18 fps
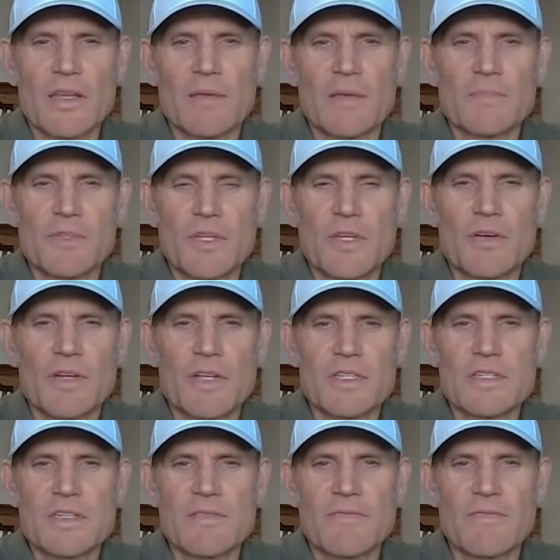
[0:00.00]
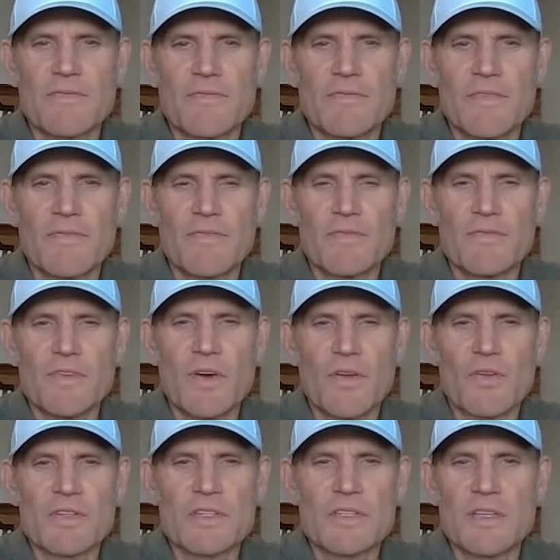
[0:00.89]
I'm curious if you've
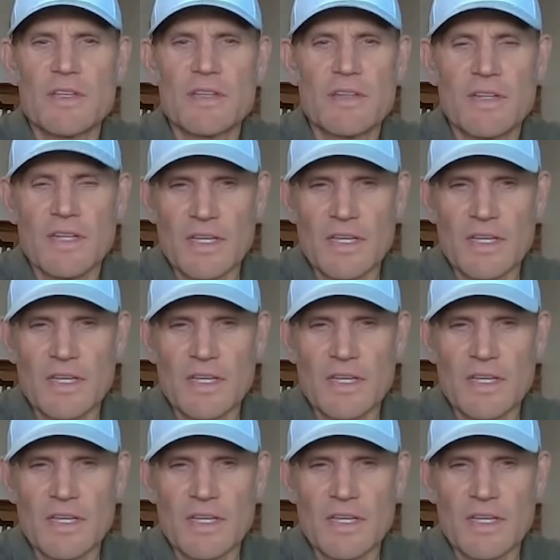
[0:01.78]
noticed that